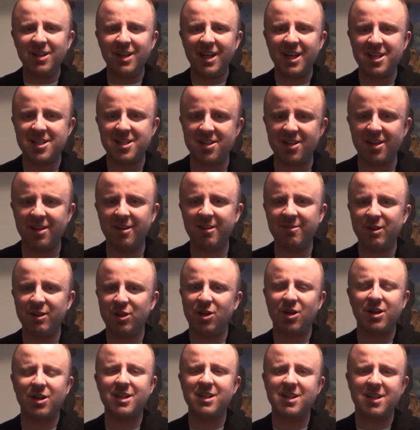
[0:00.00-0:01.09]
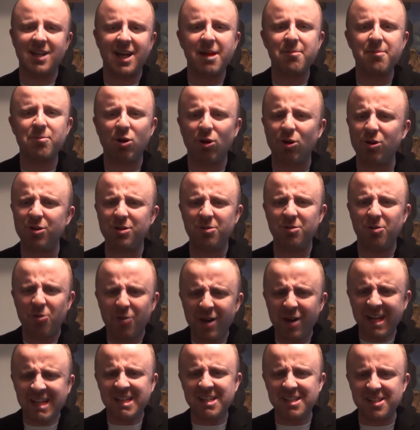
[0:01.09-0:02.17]
It's not the goddamn Lord of the
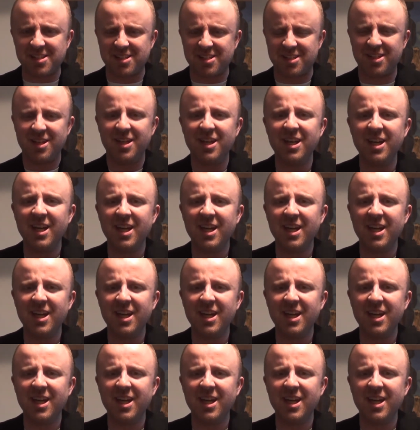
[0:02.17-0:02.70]
Rings.